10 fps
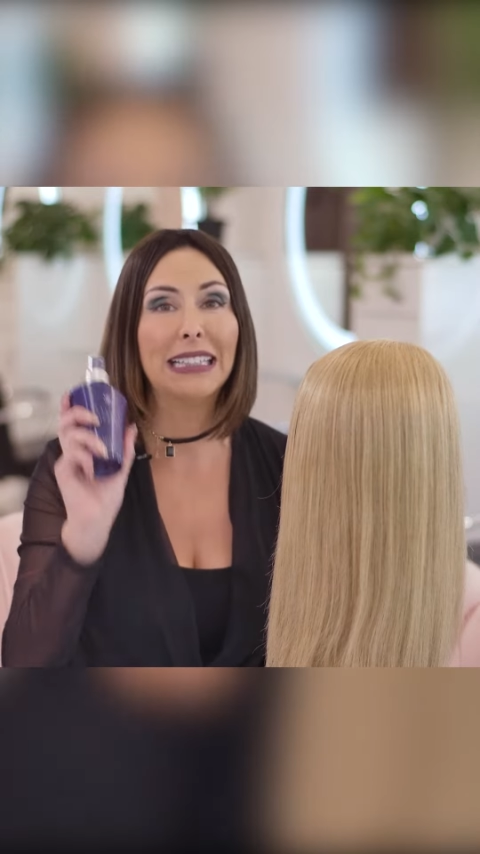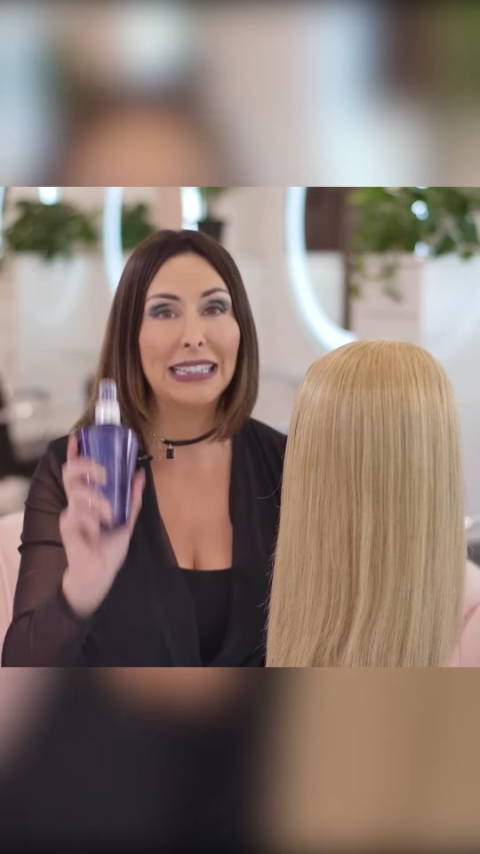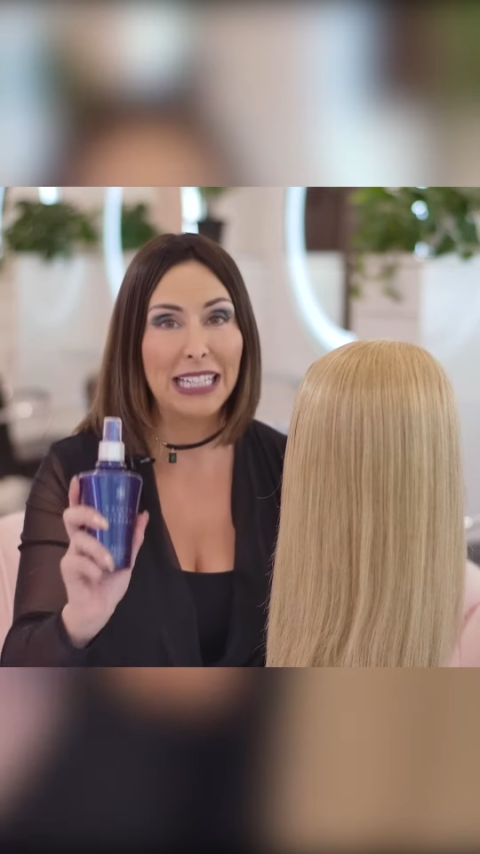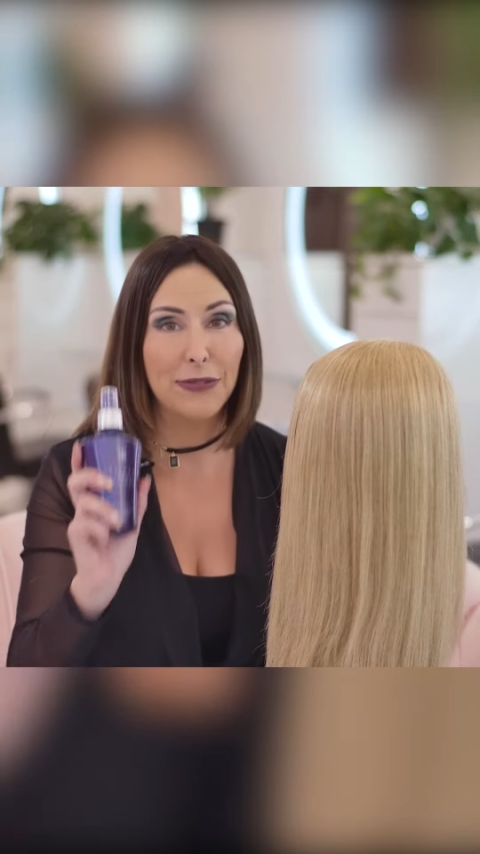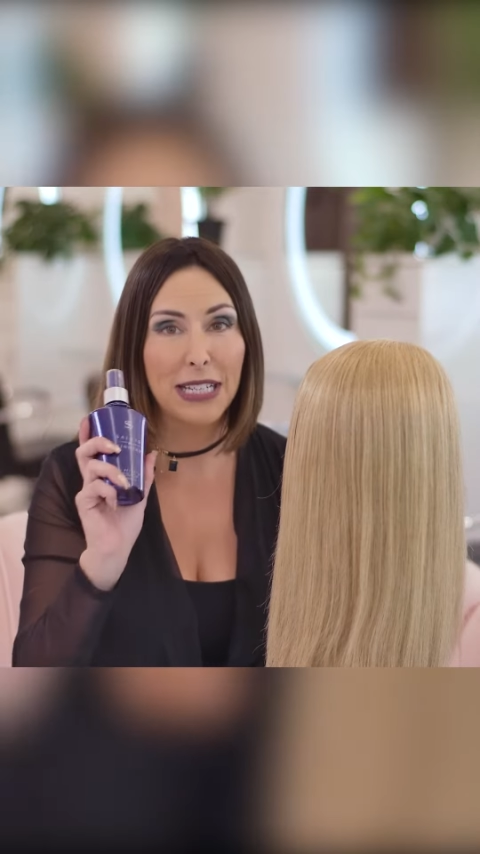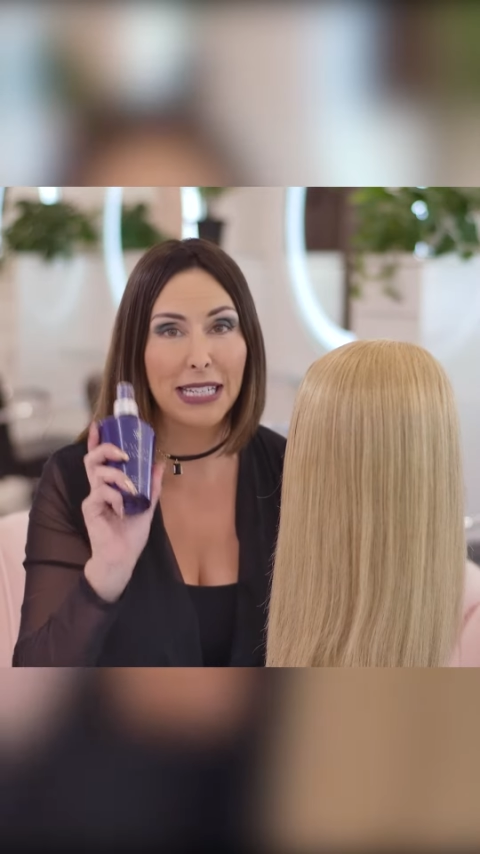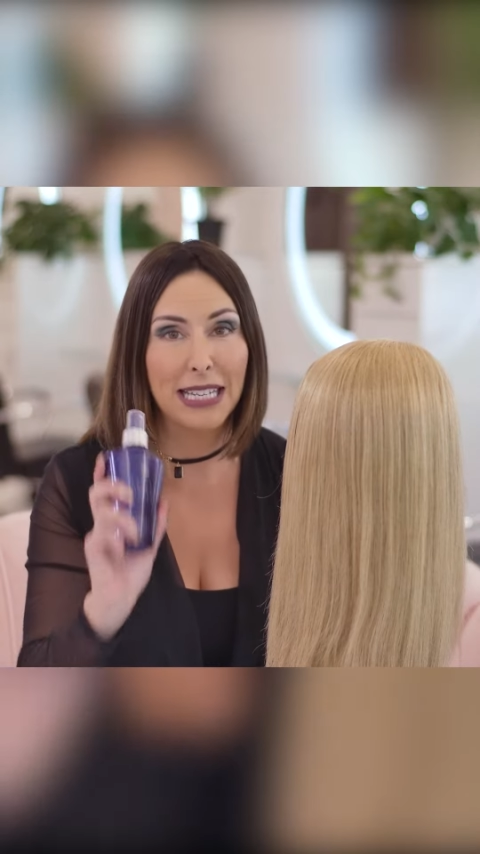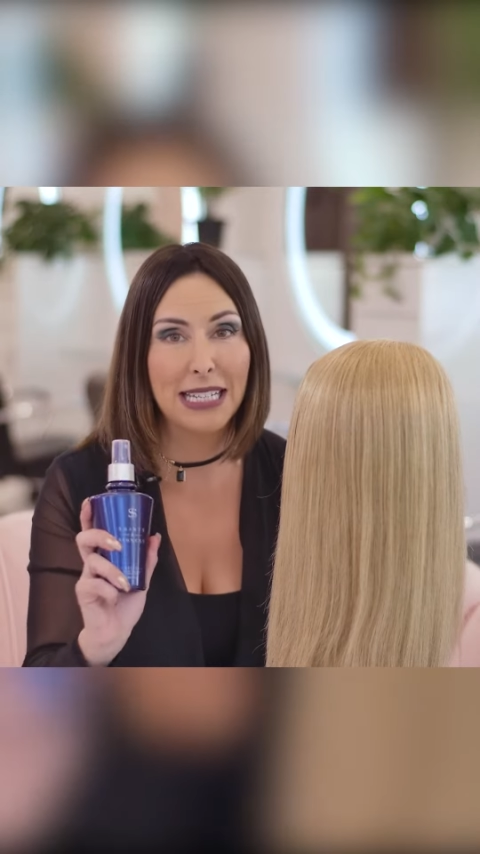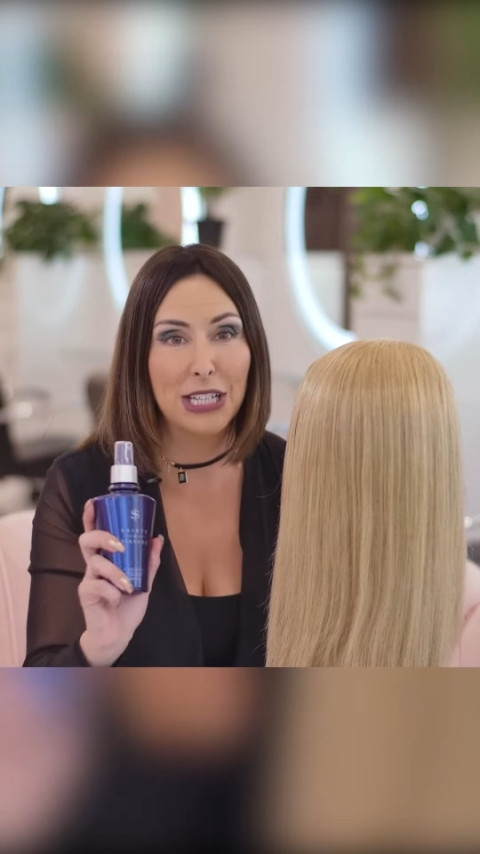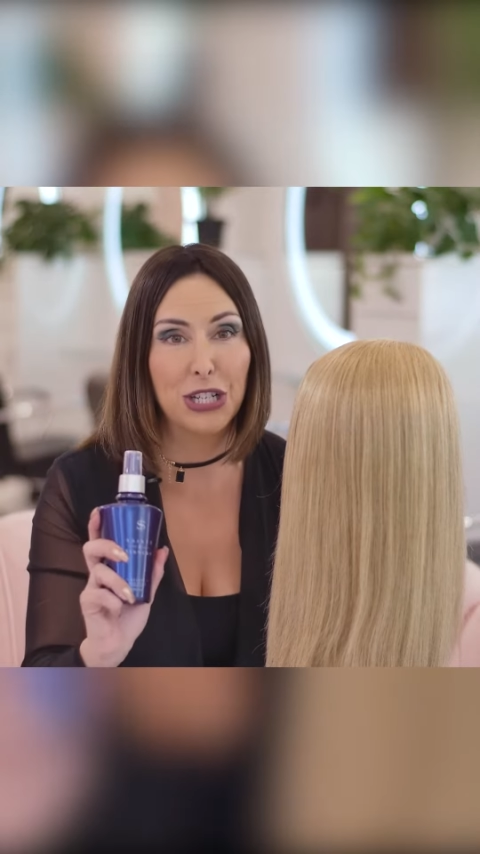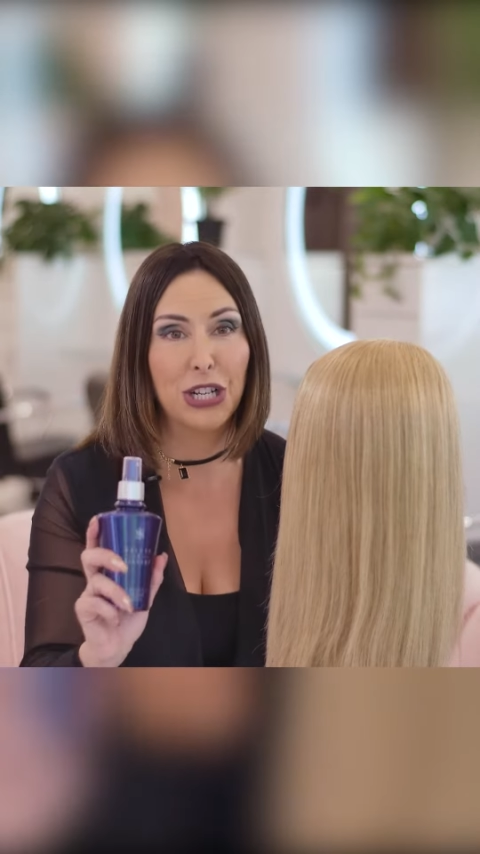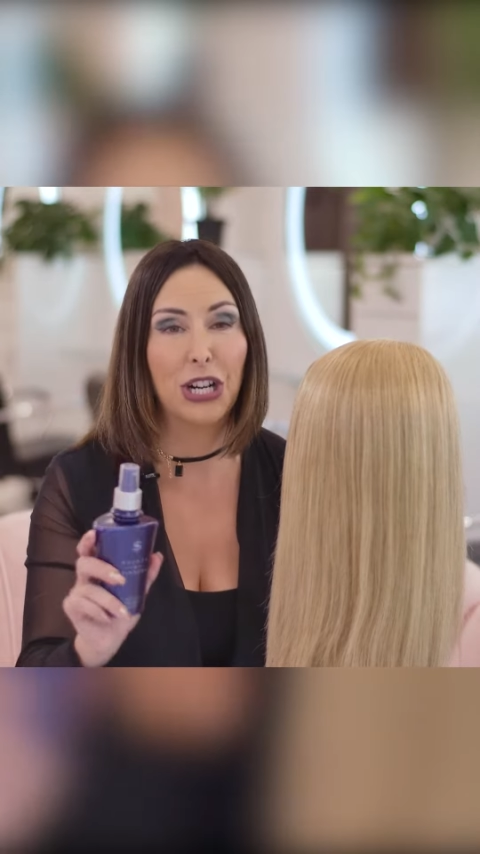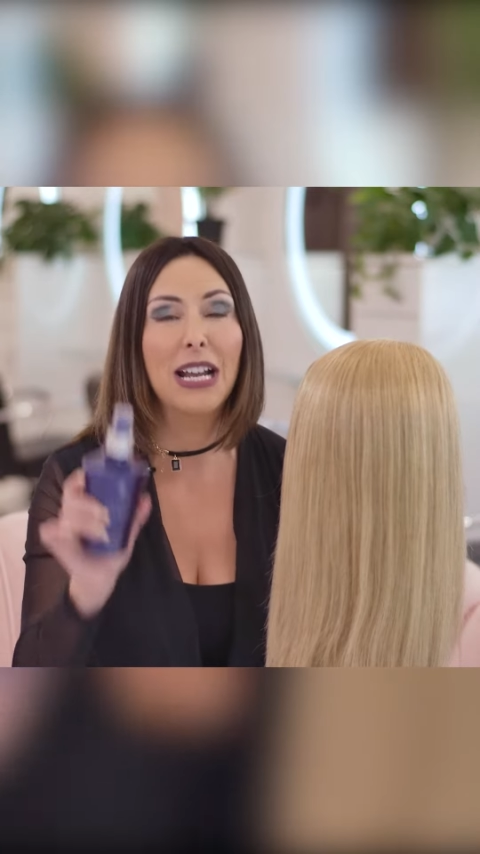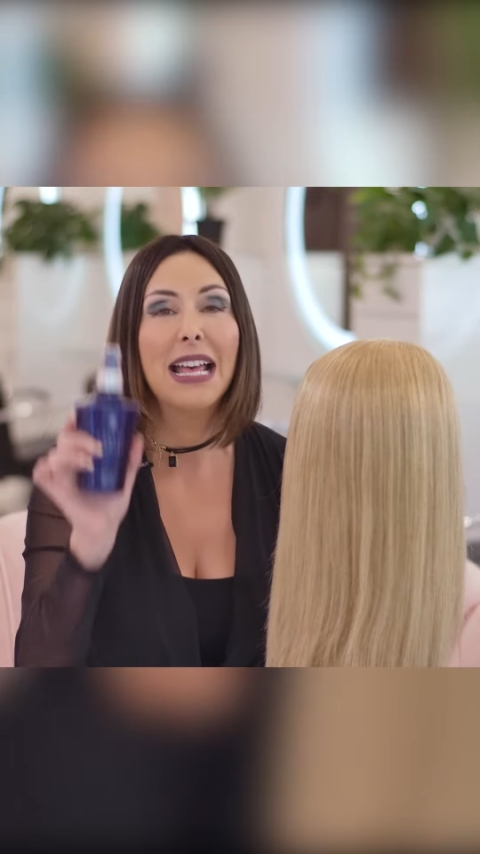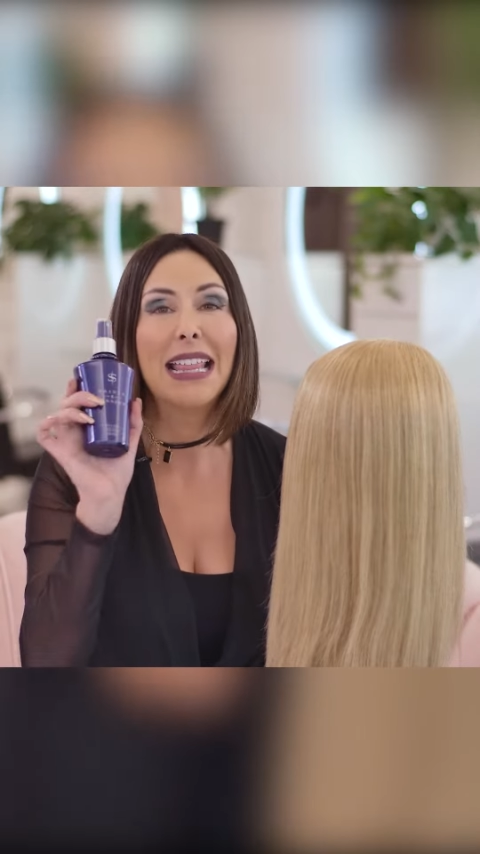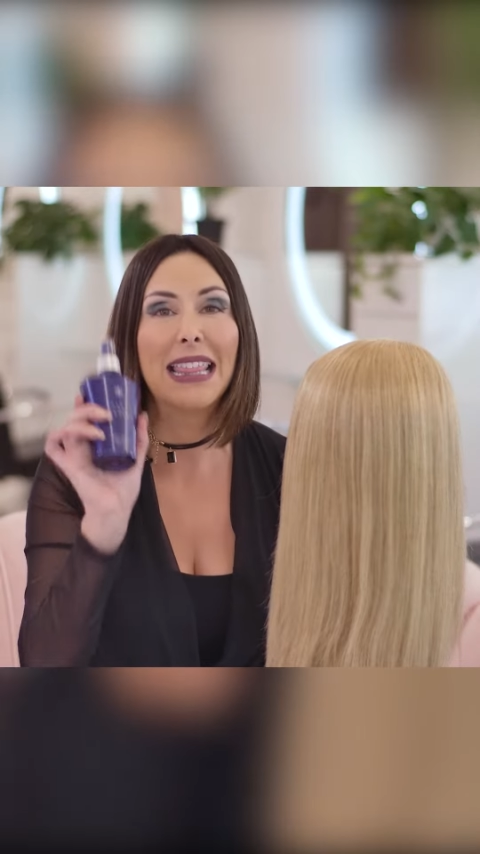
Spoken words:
leave-in conditioner.